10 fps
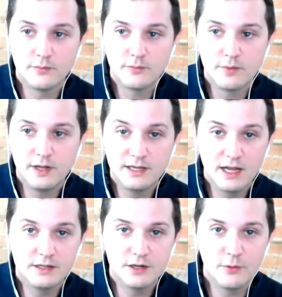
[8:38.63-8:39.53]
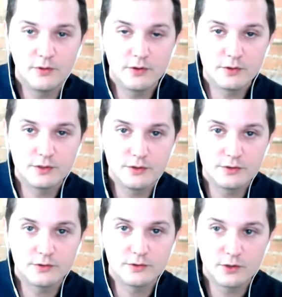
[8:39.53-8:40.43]
engaging with those
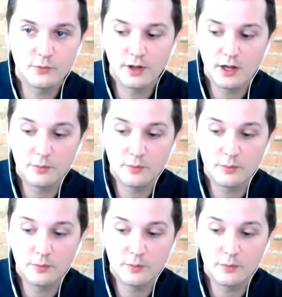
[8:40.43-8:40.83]
users, can really help.